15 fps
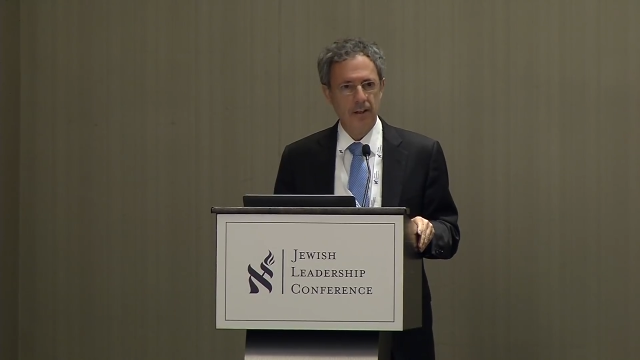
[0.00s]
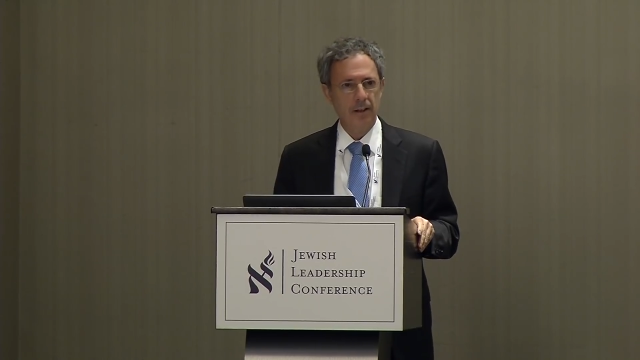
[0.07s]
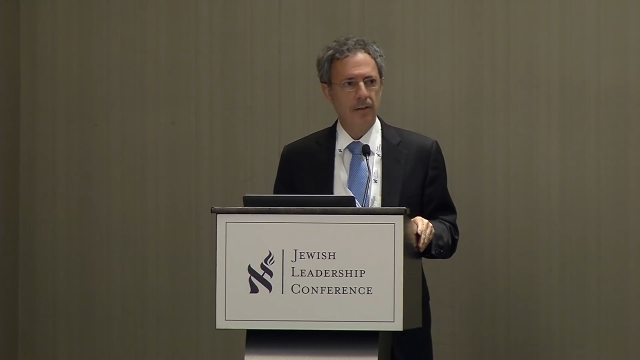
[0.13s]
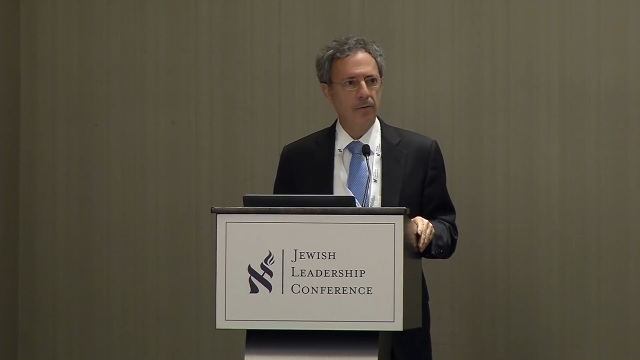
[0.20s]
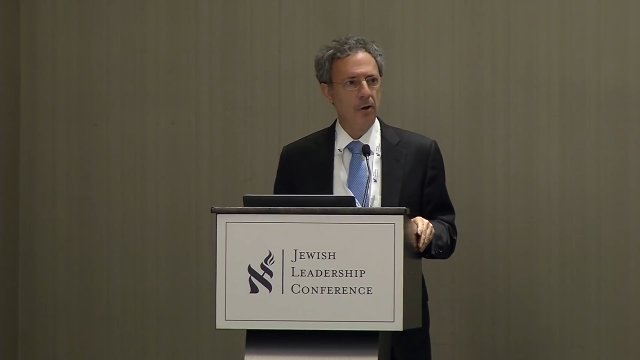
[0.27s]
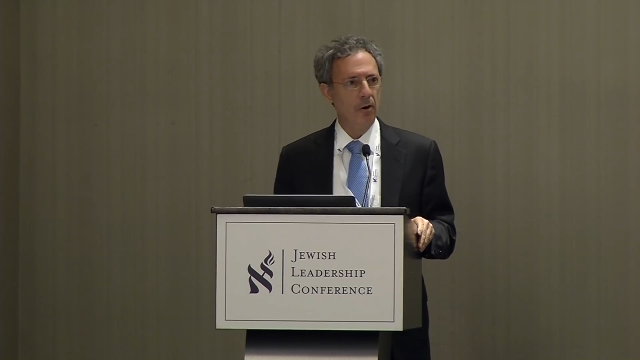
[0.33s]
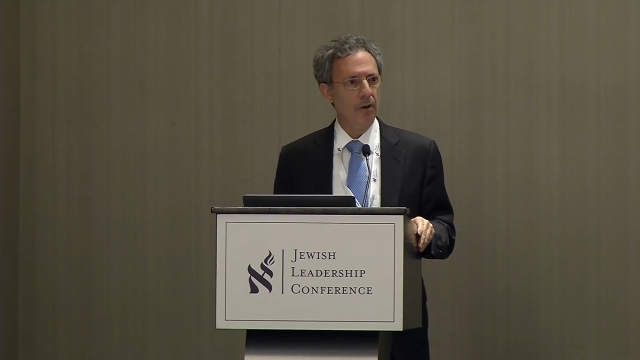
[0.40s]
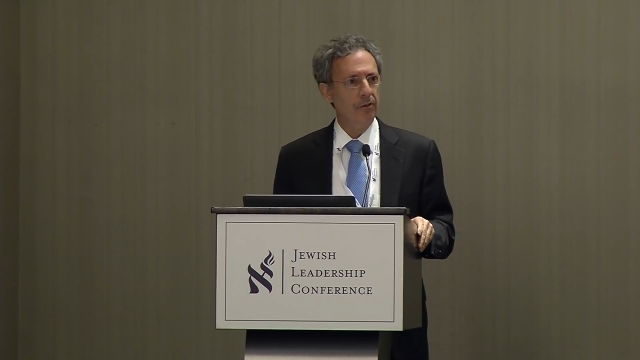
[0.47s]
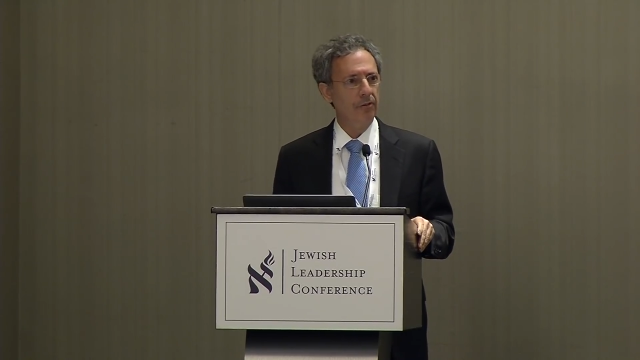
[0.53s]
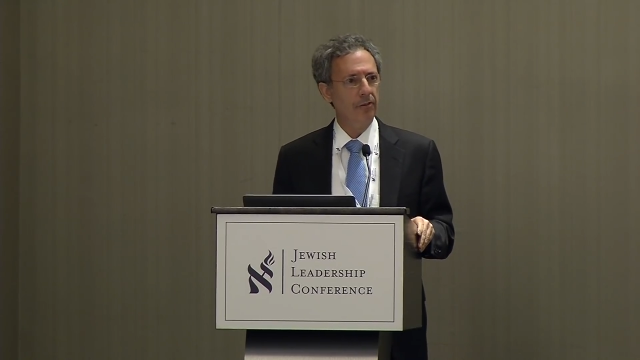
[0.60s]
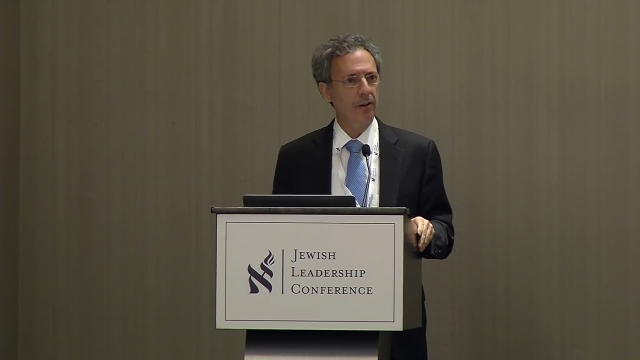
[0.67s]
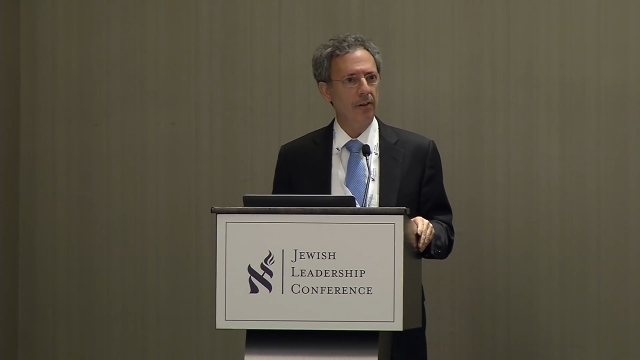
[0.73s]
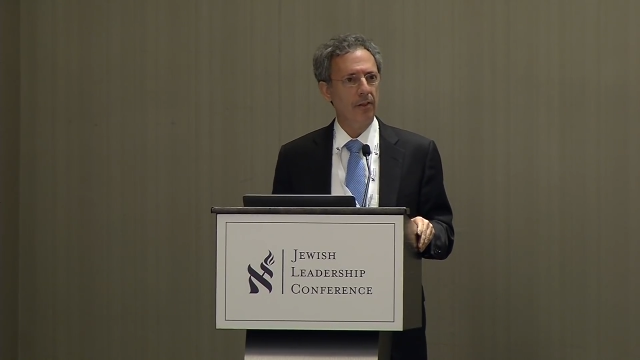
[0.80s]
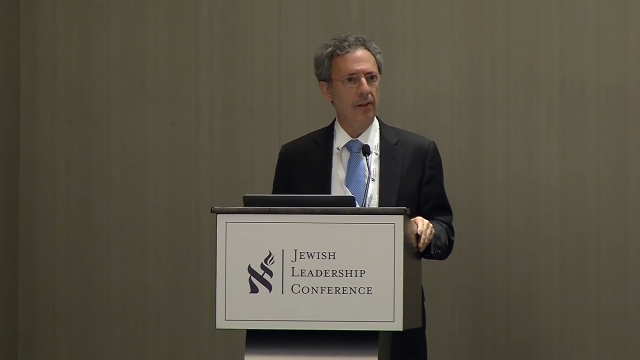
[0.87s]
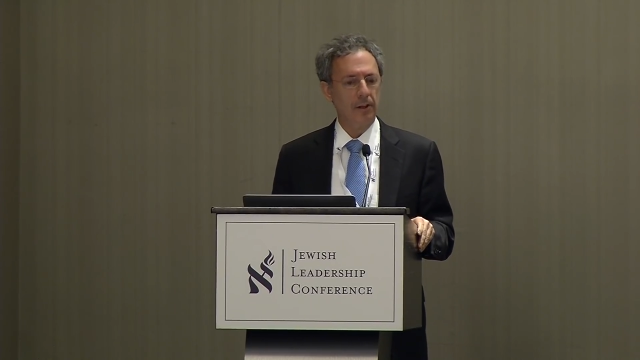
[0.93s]
Of course,
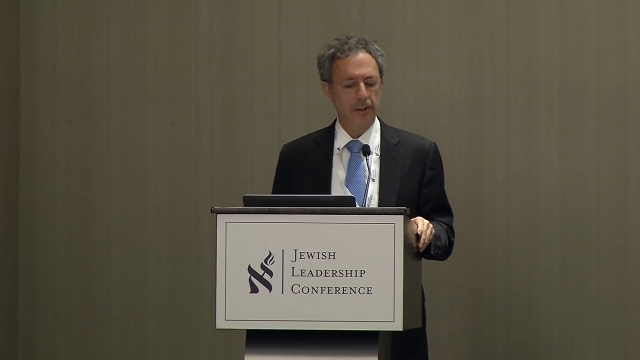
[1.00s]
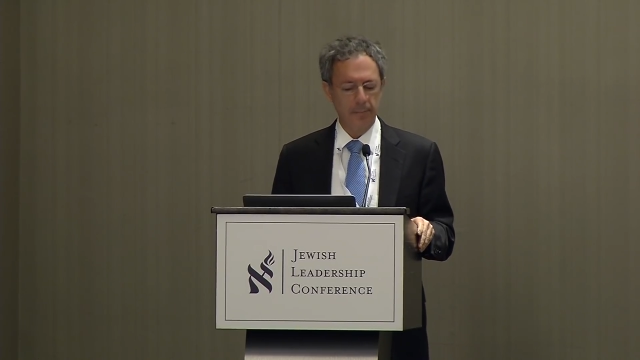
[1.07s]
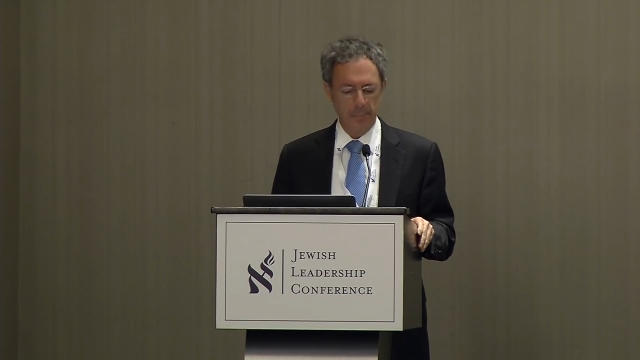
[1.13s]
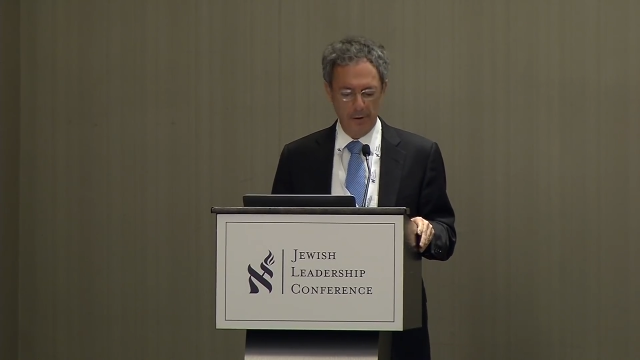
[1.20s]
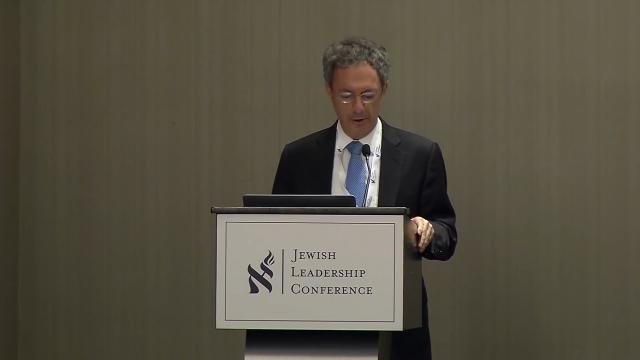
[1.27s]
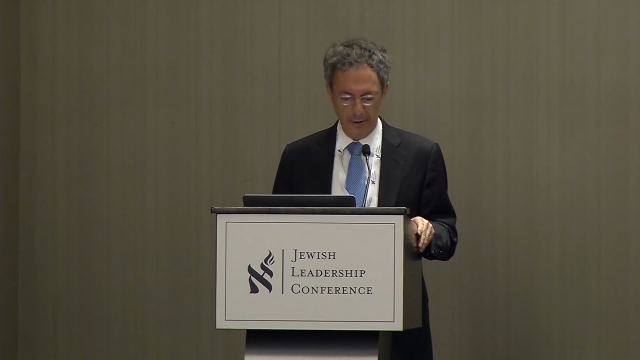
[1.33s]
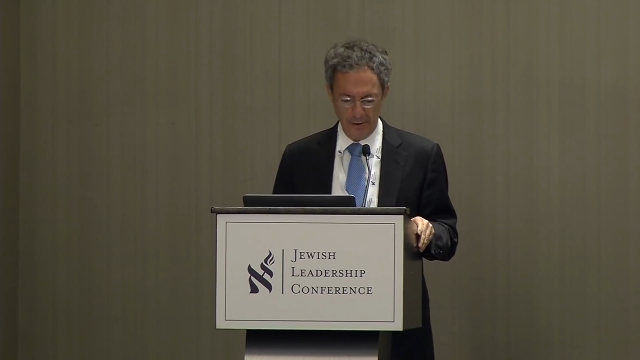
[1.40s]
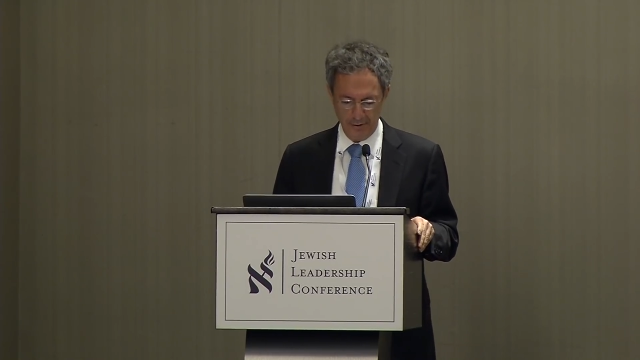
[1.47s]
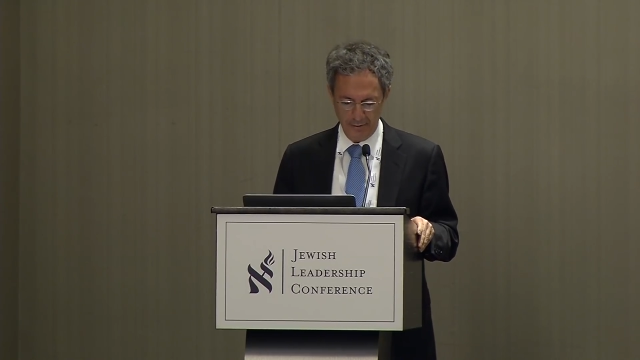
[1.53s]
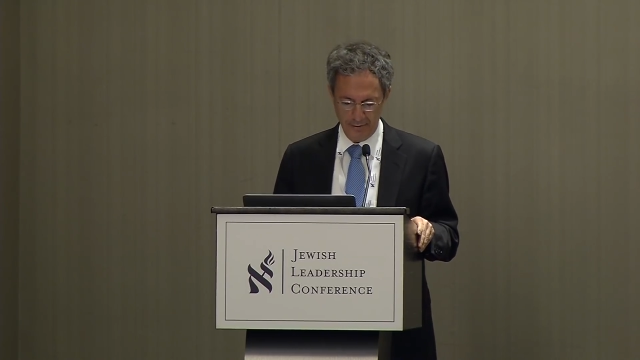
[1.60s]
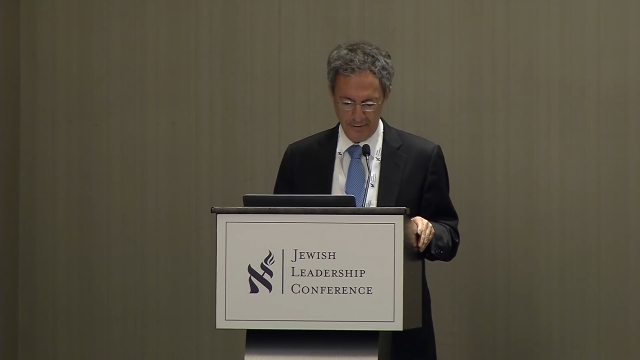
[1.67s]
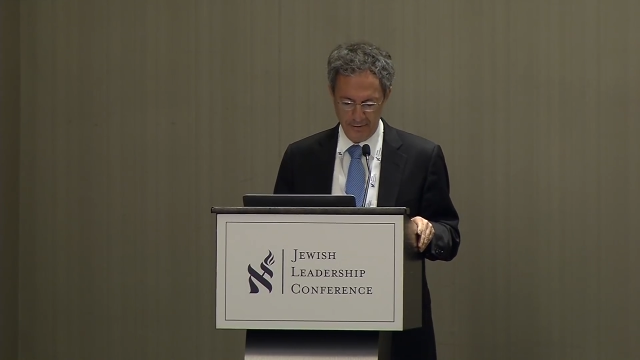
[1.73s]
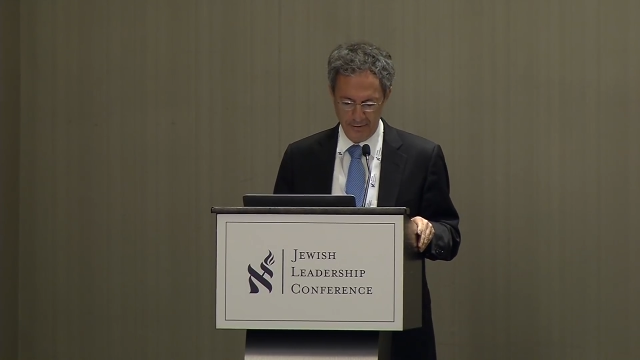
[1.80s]
the liberal